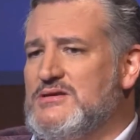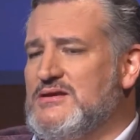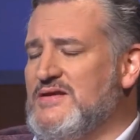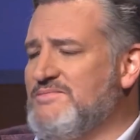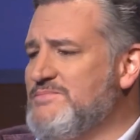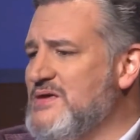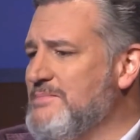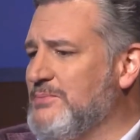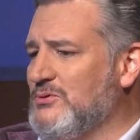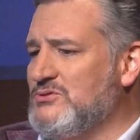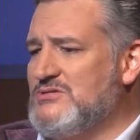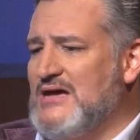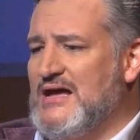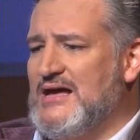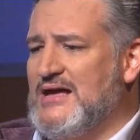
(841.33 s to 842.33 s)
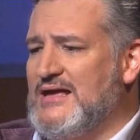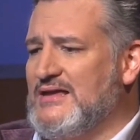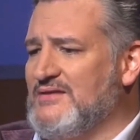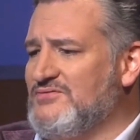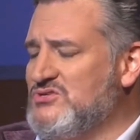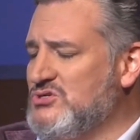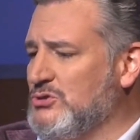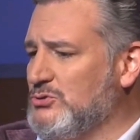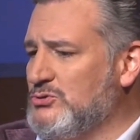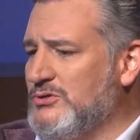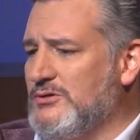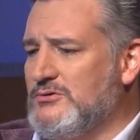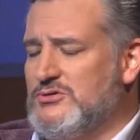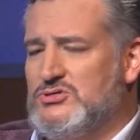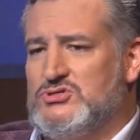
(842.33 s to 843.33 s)
and if people die, and if children
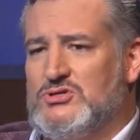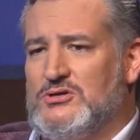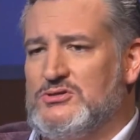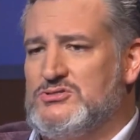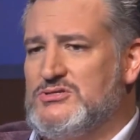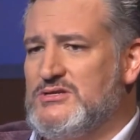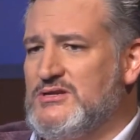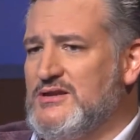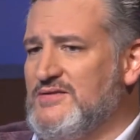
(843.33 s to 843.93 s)
are assaulted,